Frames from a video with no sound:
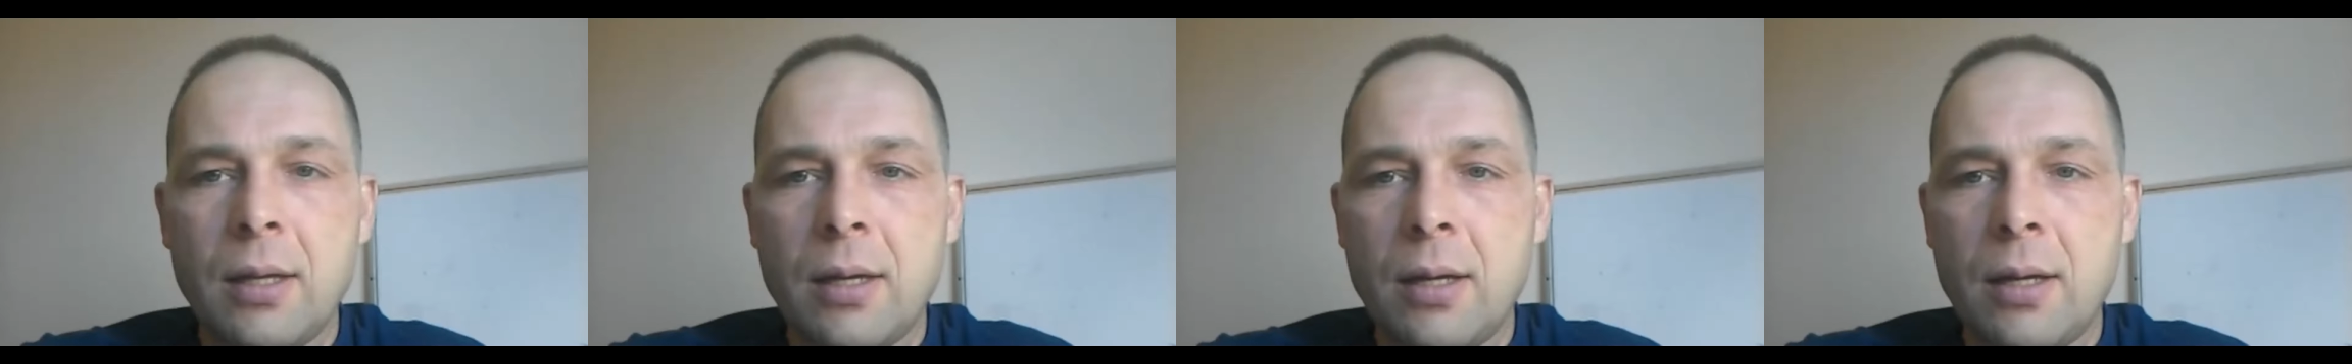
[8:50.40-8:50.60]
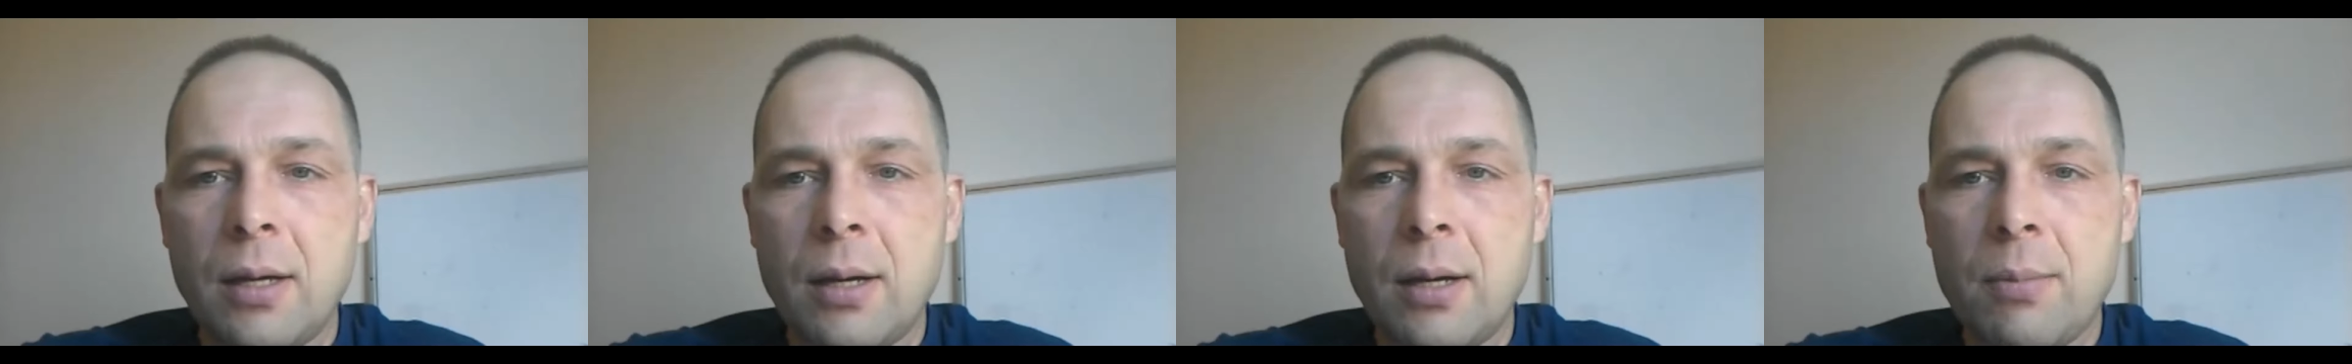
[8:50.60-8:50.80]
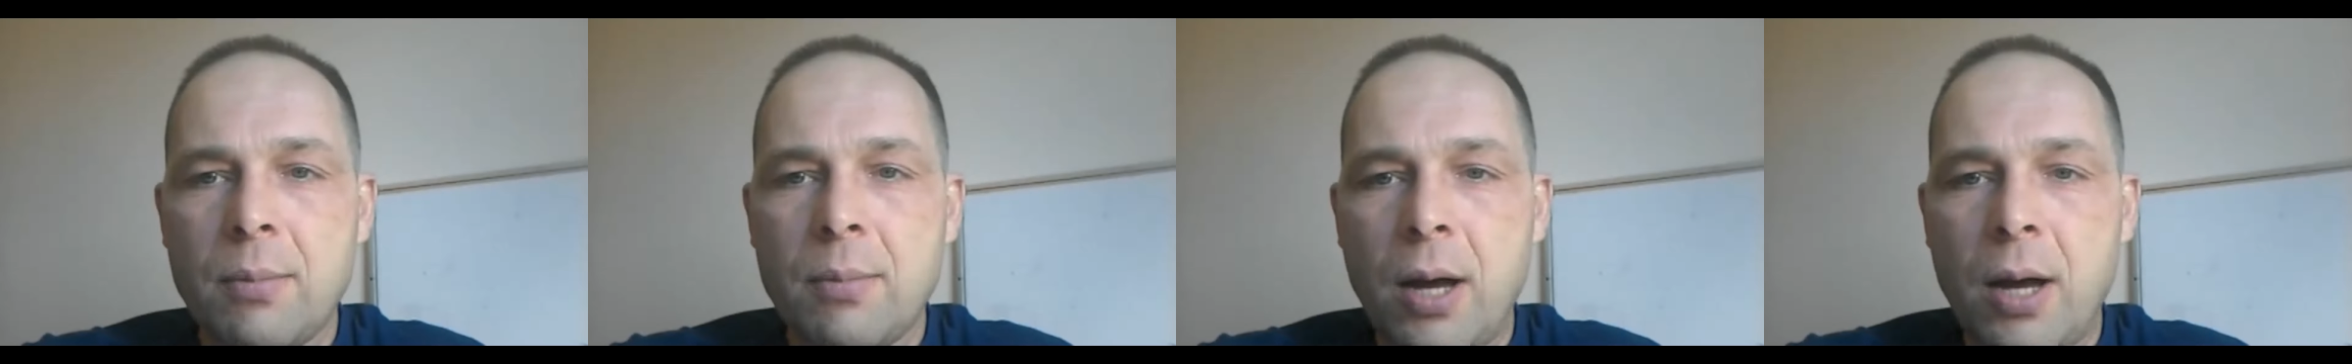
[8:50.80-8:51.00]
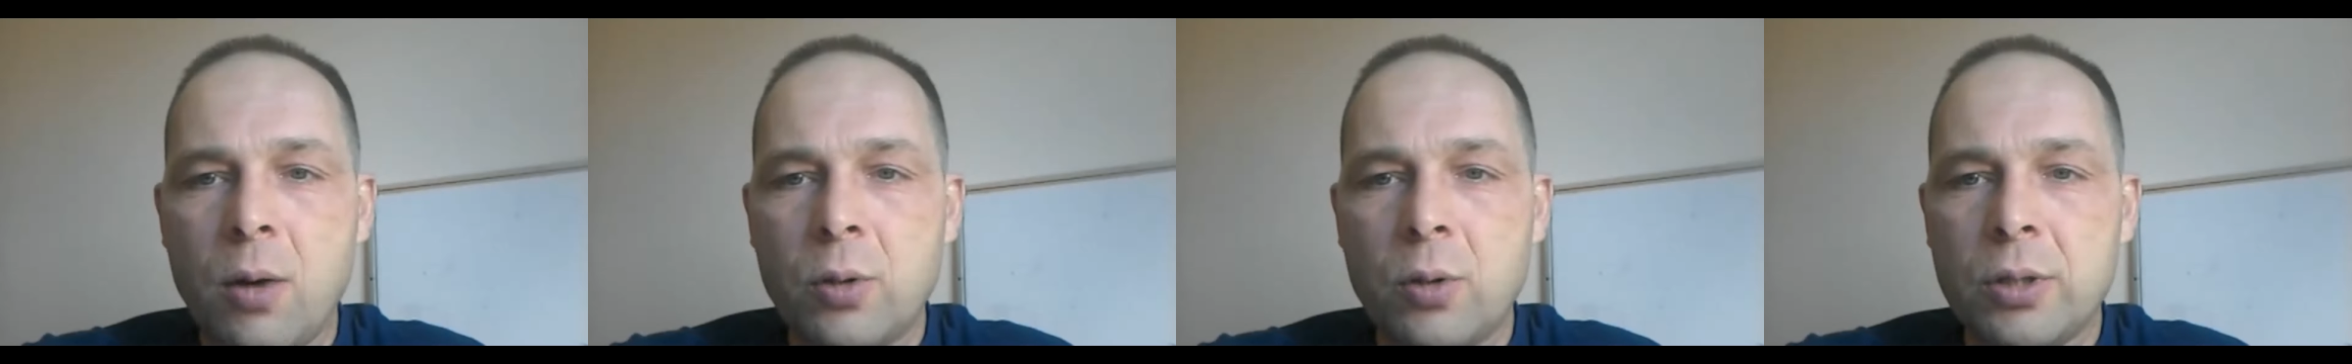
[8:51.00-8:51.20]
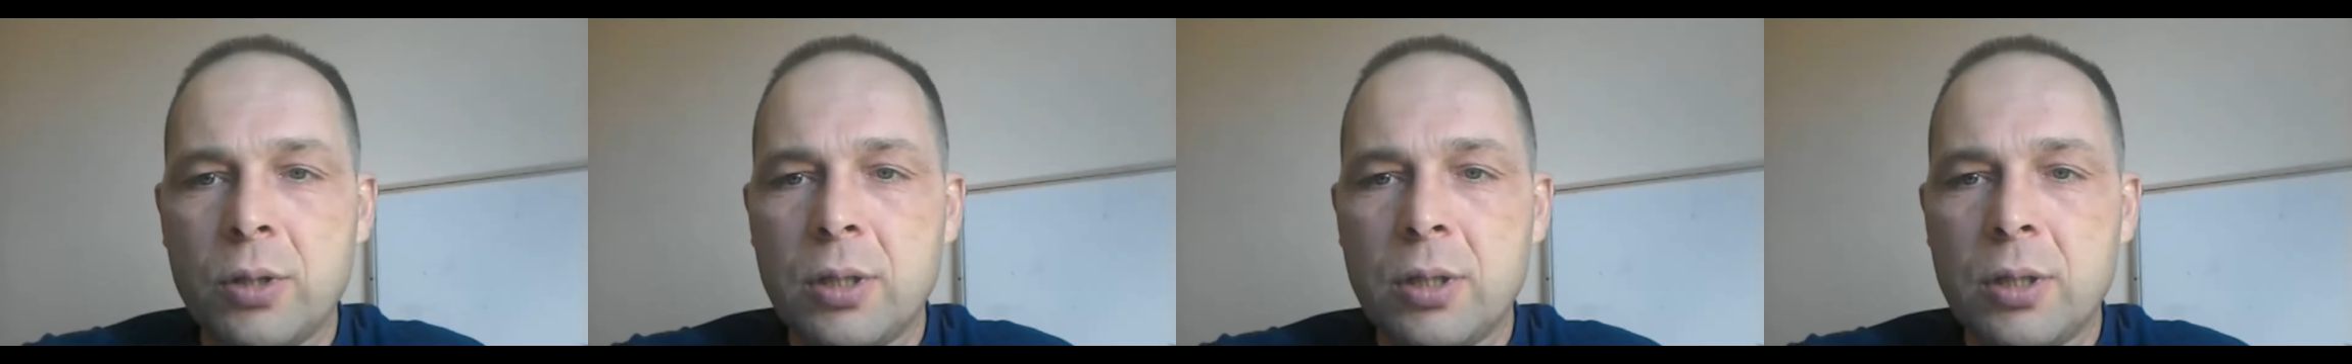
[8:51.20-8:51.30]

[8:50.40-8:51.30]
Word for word: about